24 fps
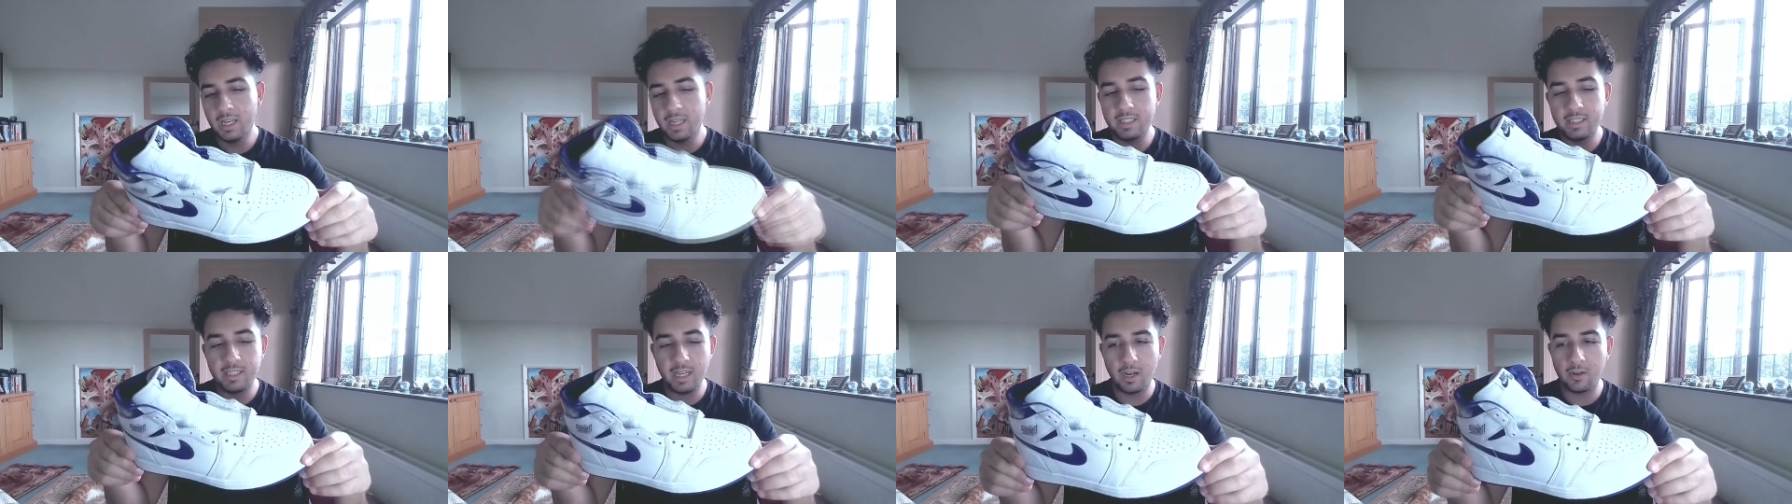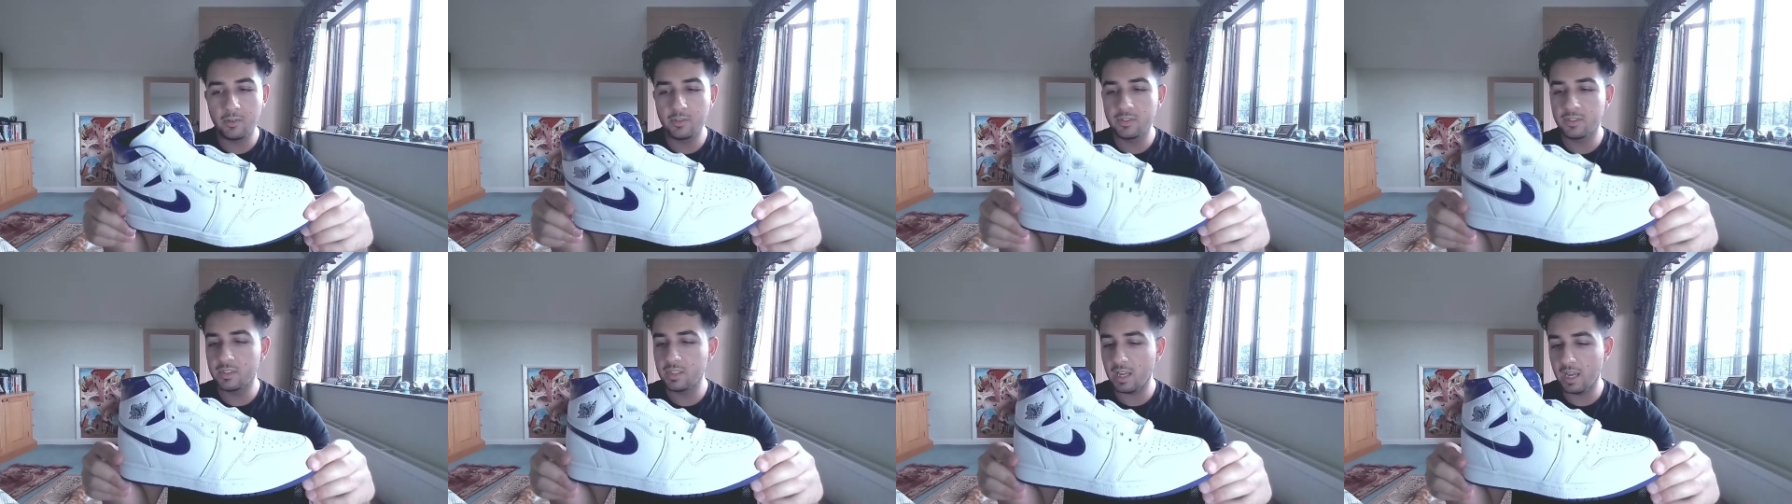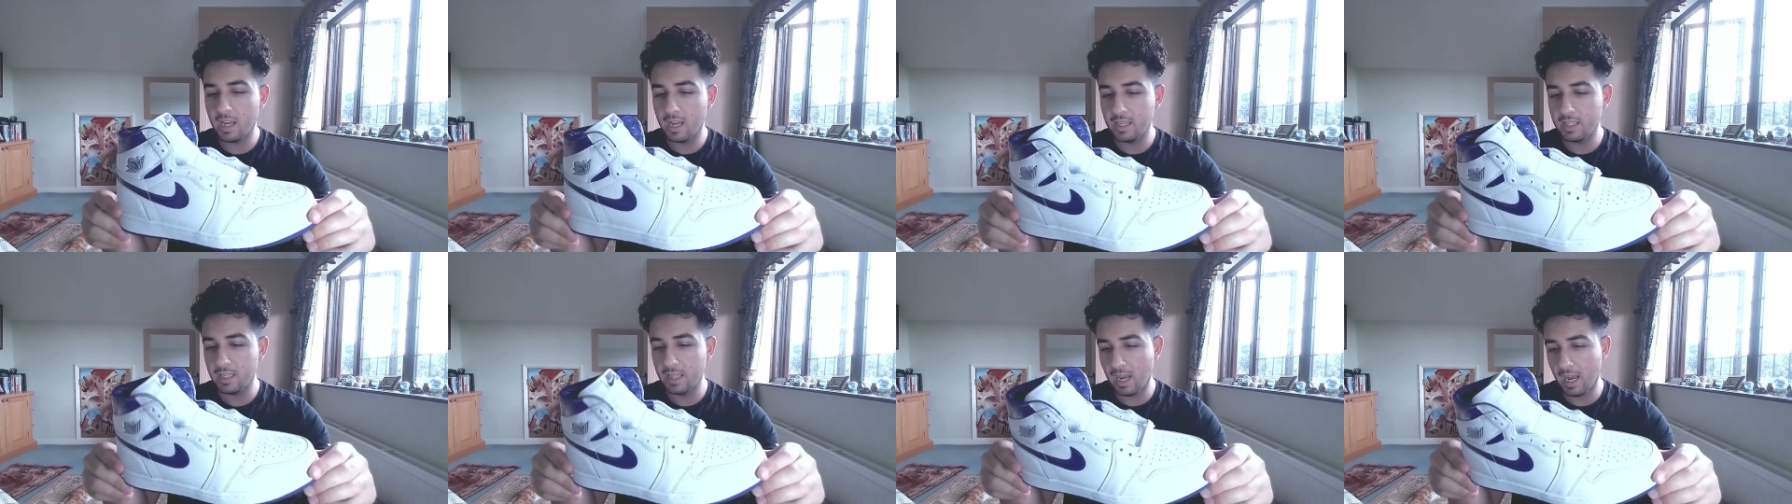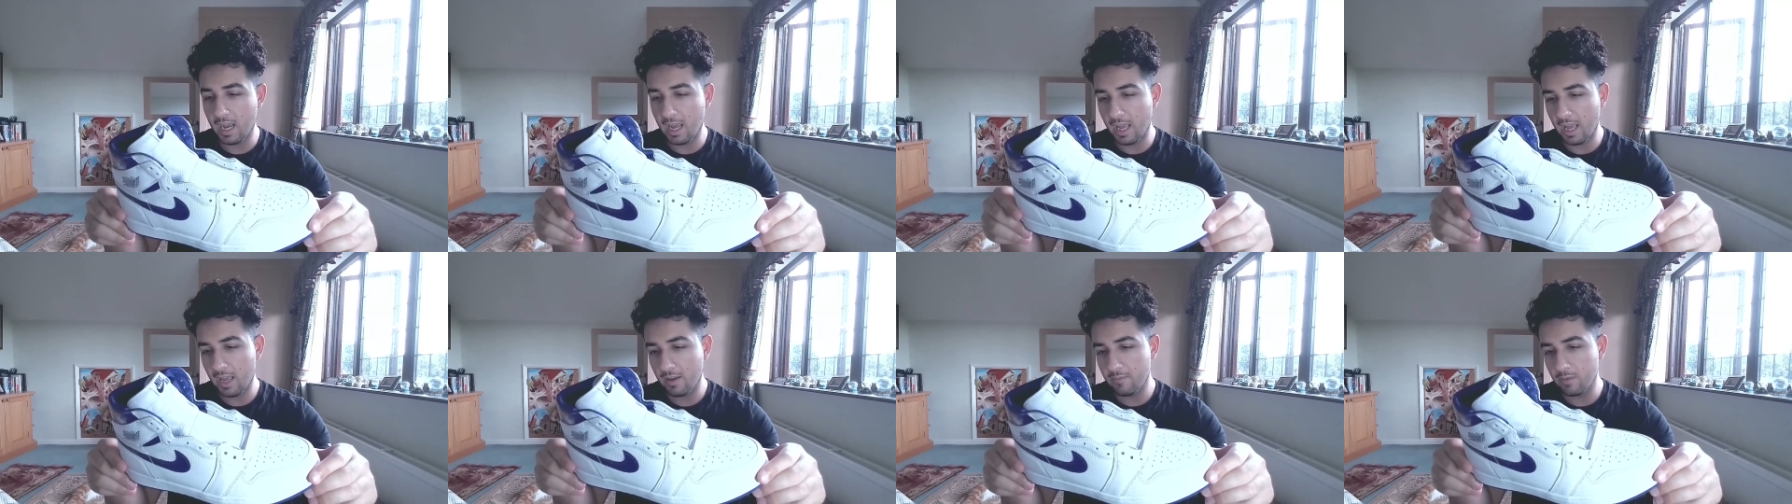downside
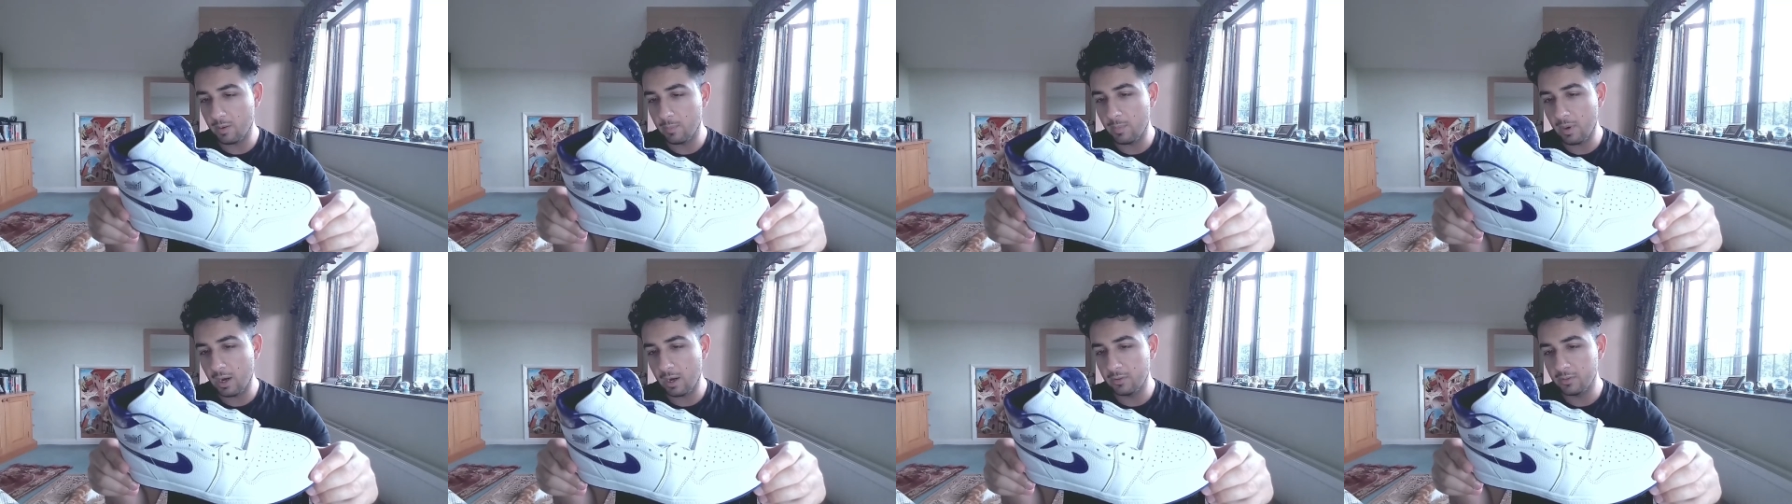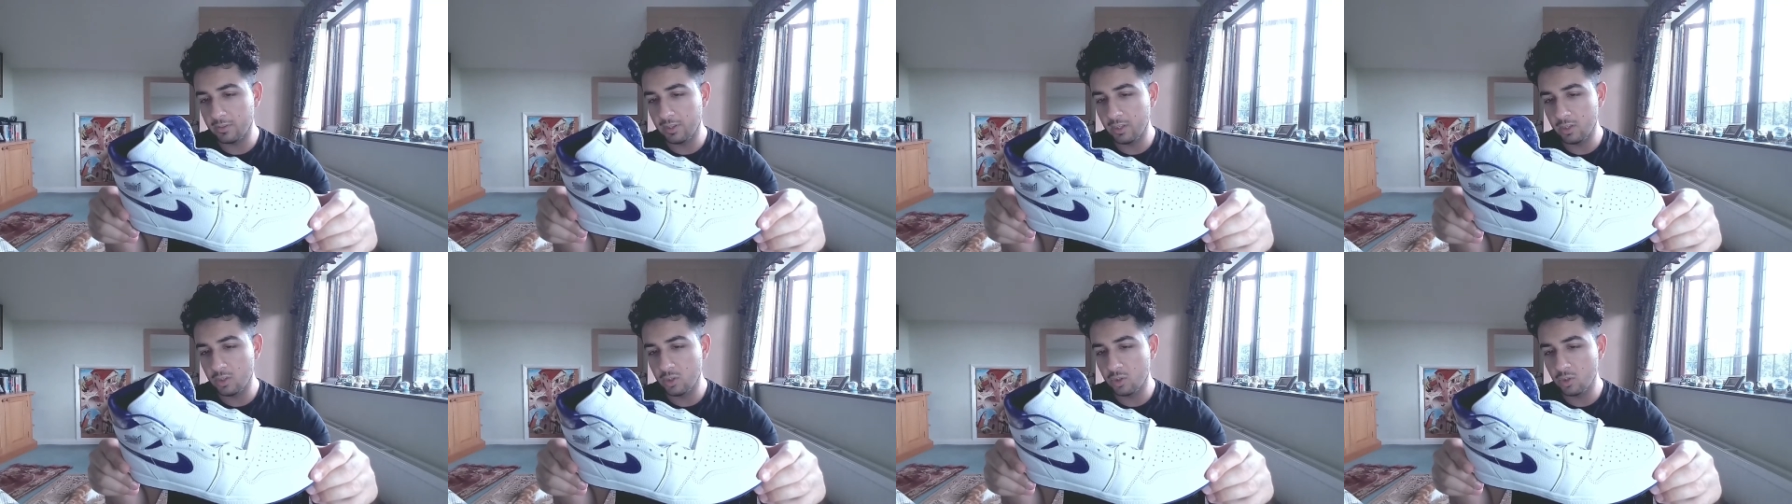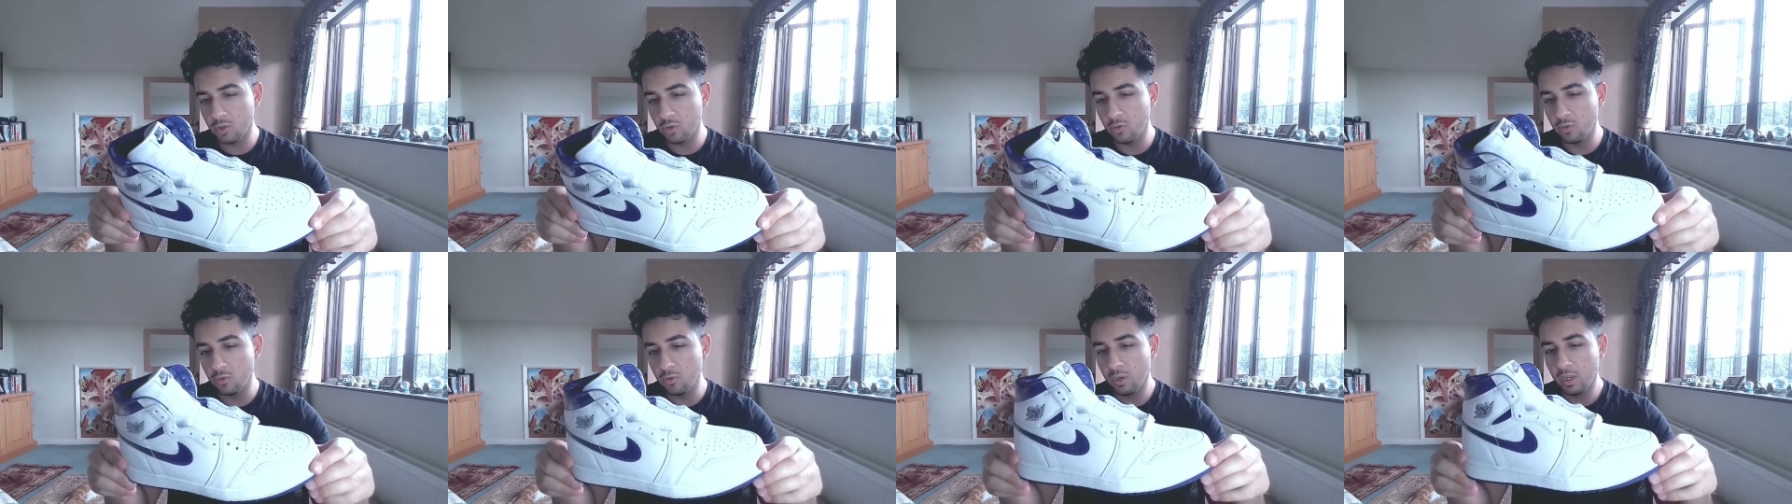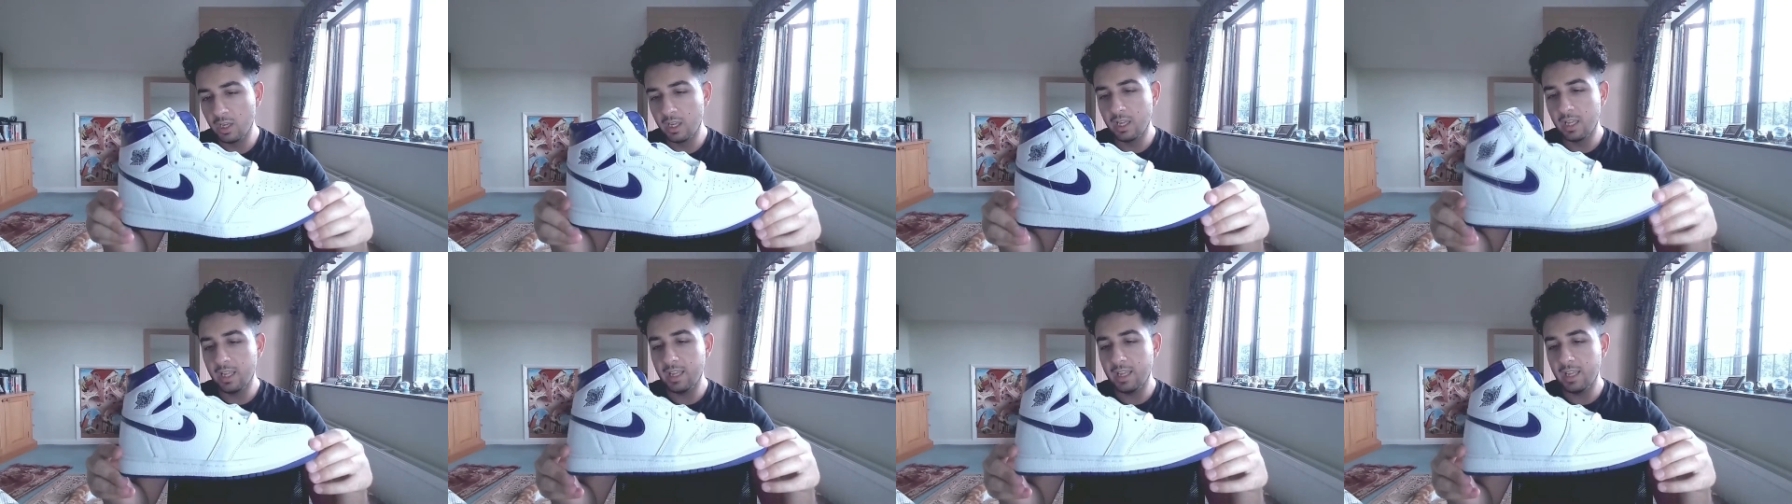I have about this shoe